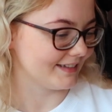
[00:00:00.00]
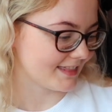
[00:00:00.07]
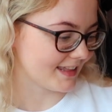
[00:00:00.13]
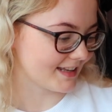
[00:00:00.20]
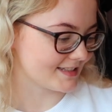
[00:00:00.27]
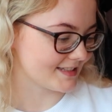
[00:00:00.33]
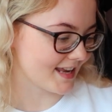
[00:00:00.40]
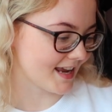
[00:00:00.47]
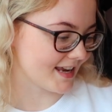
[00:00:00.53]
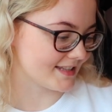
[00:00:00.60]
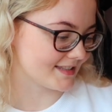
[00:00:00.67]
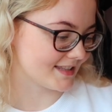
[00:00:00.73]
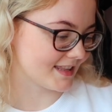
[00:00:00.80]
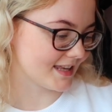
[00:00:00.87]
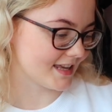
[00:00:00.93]
This
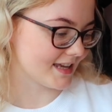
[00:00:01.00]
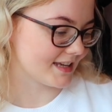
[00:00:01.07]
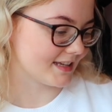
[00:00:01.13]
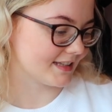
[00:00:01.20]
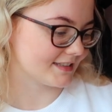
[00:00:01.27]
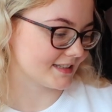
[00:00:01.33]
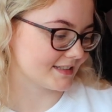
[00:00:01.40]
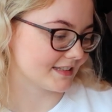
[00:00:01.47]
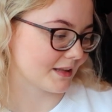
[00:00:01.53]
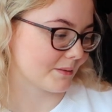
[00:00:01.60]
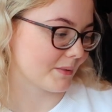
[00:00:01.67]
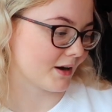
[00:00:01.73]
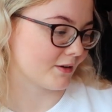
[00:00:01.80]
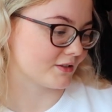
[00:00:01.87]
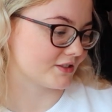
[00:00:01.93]
is the Disneyland
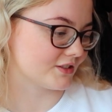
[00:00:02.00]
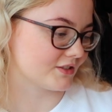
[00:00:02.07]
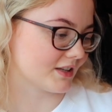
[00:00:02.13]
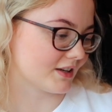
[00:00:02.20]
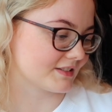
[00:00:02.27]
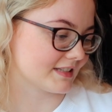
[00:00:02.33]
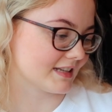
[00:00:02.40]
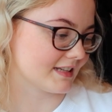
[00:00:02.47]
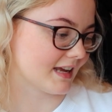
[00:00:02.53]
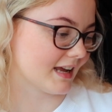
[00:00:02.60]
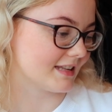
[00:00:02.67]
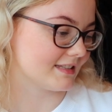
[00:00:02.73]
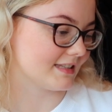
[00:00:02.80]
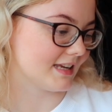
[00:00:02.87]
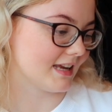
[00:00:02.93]
Paris
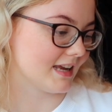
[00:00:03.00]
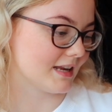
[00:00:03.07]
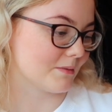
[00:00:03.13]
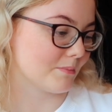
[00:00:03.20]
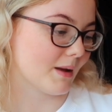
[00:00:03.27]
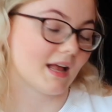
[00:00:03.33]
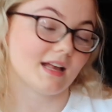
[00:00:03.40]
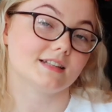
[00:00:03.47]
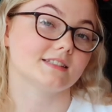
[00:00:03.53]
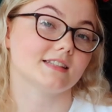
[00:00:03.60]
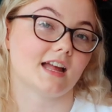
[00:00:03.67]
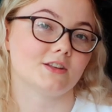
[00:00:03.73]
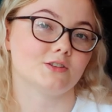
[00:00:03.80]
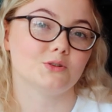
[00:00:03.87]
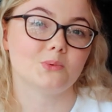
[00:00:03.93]
2019 Pass
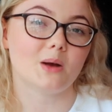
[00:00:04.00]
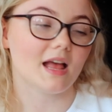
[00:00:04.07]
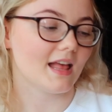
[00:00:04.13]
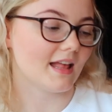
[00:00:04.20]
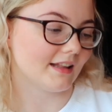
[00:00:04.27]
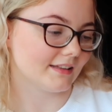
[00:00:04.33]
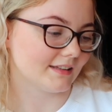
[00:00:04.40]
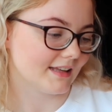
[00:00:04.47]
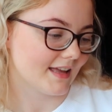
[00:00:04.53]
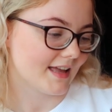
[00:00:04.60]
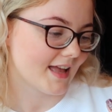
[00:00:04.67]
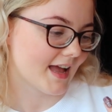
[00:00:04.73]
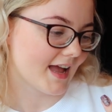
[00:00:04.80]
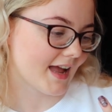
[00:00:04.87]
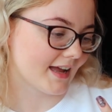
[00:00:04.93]
Annuel,
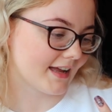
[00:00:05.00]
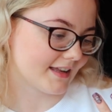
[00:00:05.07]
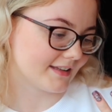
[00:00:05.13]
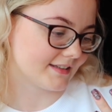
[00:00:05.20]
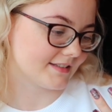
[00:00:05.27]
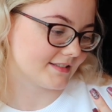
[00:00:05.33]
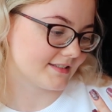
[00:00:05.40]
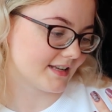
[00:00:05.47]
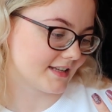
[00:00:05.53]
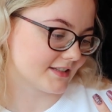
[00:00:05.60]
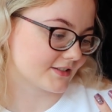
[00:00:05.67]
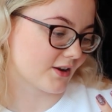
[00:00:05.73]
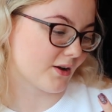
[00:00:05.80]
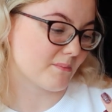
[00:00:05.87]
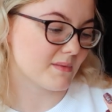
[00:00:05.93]
and it's
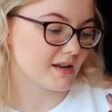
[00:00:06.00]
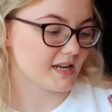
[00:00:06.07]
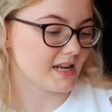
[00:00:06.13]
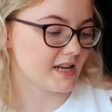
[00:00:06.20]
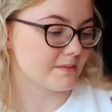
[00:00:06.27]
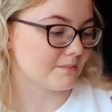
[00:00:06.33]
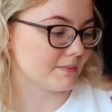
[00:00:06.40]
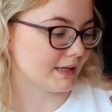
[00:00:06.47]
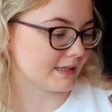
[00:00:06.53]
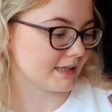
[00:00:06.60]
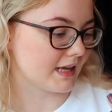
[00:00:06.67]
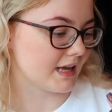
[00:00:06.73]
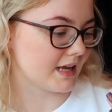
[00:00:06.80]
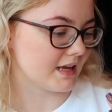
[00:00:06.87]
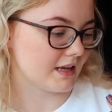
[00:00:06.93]
got Minnie and
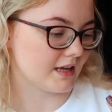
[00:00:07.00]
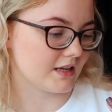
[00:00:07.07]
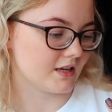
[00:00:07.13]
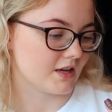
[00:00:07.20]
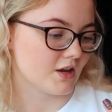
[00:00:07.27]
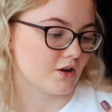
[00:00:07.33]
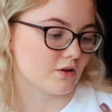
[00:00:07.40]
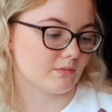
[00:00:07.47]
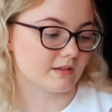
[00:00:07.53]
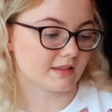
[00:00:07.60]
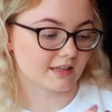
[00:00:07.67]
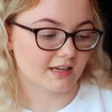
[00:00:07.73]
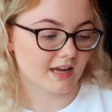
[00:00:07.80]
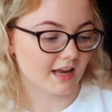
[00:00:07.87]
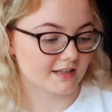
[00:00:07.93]
Mickey with the
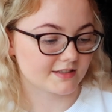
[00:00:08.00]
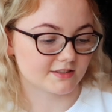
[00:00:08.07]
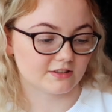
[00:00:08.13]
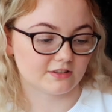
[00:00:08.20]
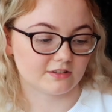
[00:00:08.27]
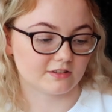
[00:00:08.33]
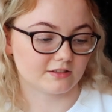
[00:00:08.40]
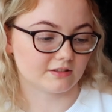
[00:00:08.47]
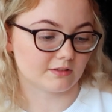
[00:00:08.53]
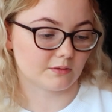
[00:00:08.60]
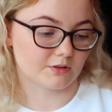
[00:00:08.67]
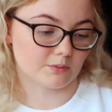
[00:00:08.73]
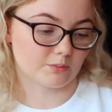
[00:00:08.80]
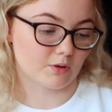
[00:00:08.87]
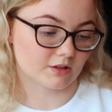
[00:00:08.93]
castle,
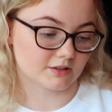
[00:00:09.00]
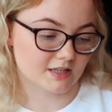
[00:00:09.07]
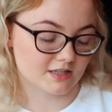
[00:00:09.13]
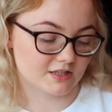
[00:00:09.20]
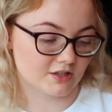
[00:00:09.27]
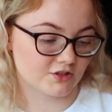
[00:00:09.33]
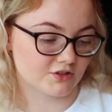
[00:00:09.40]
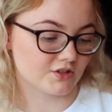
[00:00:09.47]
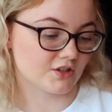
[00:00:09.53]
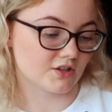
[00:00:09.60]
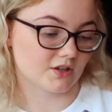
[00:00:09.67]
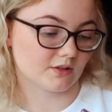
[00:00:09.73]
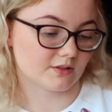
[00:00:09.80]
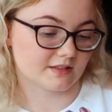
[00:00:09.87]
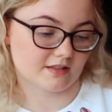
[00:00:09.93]
the Walt Disney
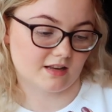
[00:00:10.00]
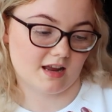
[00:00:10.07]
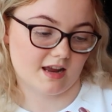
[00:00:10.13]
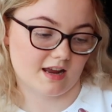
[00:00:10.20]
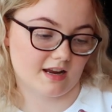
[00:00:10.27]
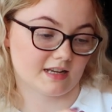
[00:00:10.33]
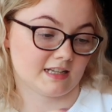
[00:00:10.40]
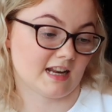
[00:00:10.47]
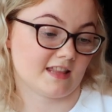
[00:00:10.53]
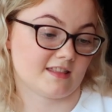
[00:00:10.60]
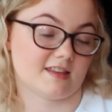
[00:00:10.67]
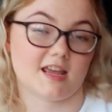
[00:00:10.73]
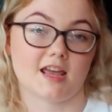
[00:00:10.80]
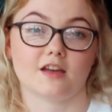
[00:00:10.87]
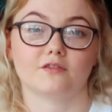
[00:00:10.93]
Studios sign and
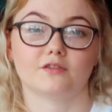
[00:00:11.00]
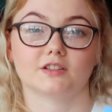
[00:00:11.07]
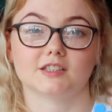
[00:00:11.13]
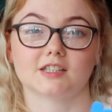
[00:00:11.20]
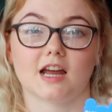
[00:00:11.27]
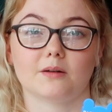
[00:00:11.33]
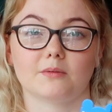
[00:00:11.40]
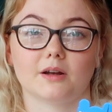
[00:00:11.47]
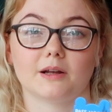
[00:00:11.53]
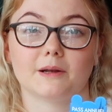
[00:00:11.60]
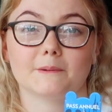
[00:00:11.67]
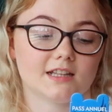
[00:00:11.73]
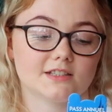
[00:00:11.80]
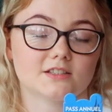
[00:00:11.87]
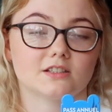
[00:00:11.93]
the Eiffel Tower.
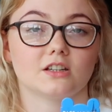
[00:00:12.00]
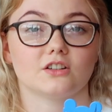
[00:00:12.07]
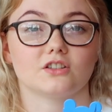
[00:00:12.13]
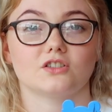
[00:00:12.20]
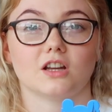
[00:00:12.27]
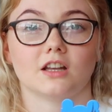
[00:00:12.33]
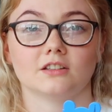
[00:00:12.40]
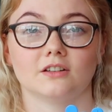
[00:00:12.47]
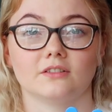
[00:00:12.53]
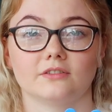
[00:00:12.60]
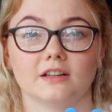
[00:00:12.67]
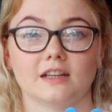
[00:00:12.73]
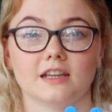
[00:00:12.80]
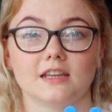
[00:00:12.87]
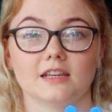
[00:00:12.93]
It's such a
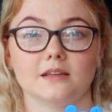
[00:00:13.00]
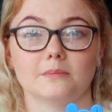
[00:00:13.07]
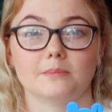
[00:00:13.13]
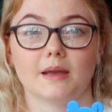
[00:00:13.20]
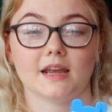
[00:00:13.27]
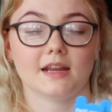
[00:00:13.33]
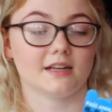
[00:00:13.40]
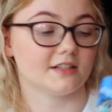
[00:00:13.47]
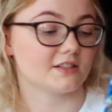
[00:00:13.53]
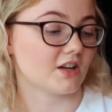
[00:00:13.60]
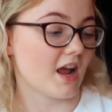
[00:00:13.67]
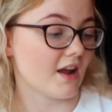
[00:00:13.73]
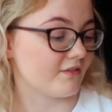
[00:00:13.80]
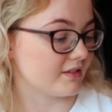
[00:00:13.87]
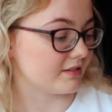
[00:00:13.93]
lovely pin, it's got
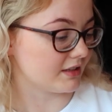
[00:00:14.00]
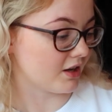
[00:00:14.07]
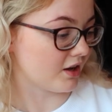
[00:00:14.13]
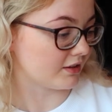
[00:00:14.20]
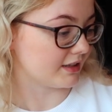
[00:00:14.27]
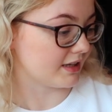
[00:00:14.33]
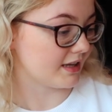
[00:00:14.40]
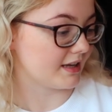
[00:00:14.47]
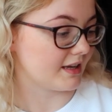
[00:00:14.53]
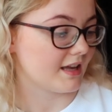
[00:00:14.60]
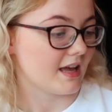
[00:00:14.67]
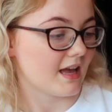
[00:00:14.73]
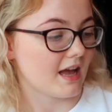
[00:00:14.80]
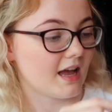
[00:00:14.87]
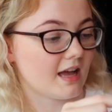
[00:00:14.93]
everything on it
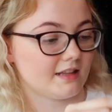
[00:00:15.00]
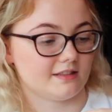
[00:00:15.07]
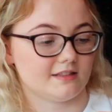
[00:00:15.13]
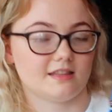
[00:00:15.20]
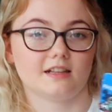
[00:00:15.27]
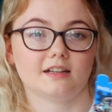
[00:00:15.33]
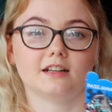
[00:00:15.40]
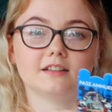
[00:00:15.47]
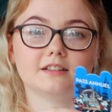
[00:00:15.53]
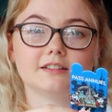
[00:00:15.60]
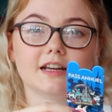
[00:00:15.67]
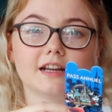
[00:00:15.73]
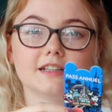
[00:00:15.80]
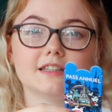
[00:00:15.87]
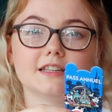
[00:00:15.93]
and the little
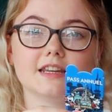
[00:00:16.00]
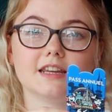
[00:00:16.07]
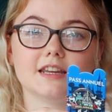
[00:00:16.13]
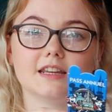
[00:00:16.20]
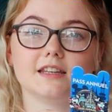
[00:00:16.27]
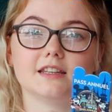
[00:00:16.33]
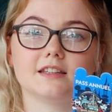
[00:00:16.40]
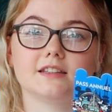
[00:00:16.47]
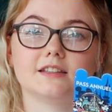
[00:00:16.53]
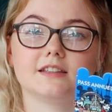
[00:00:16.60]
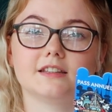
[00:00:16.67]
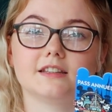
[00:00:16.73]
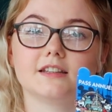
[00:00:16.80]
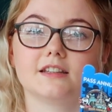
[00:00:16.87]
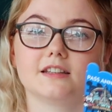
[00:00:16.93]
19
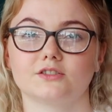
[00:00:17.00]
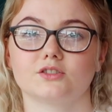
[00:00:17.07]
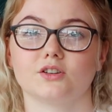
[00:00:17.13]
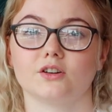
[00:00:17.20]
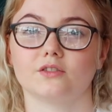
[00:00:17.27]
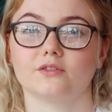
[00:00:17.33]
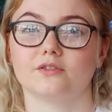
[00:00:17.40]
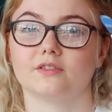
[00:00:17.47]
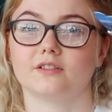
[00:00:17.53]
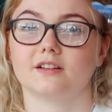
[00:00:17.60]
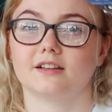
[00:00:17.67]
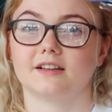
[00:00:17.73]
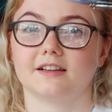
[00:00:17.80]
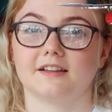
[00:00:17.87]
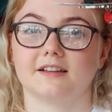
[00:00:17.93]
sort of
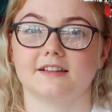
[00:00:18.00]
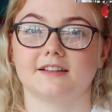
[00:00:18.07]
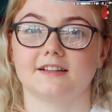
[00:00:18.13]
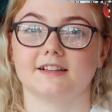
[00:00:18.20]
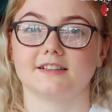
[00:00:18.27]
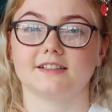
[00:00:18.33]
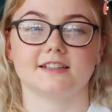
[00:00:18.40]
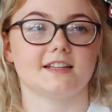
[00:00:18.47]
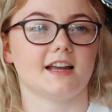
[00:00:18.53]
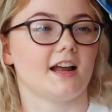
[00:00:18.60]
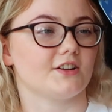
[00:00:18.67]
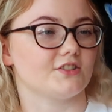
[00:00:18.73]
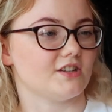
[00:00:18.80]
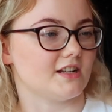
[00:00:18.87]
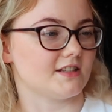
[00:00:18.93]

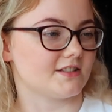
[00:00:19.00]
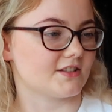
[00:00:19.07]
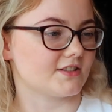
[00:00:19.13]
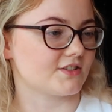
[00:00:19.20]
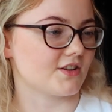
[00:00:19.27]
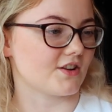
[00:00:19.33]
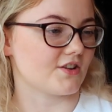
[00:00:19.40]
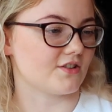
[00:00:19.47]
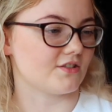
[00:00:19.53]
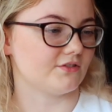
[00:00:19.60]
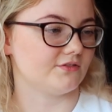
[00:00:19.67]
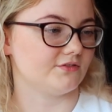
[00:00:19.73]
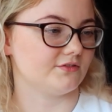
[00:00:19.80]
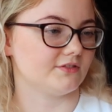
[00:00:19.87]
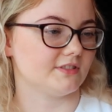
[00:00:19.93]
detaches.
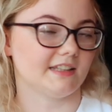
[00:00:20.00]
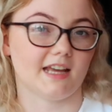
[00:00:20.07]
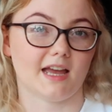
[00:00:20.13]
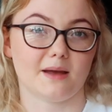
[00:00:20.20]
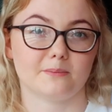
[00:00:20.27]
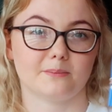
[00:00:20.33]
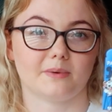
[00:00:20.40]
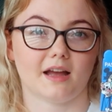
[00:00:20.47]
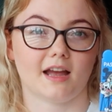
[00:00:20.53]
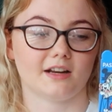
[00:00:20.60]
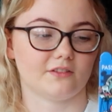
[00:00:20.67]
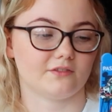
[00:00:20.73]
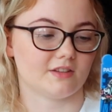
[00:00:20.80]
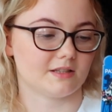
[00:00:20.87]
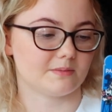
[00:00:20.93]
So yeah, I
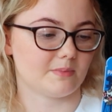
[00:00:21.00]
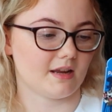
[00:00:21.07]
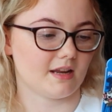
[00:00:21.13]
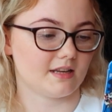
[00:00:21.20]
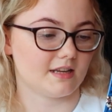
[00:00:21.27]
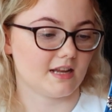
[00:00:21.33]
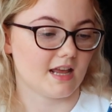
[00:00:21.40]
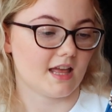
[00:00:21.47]
love this pin.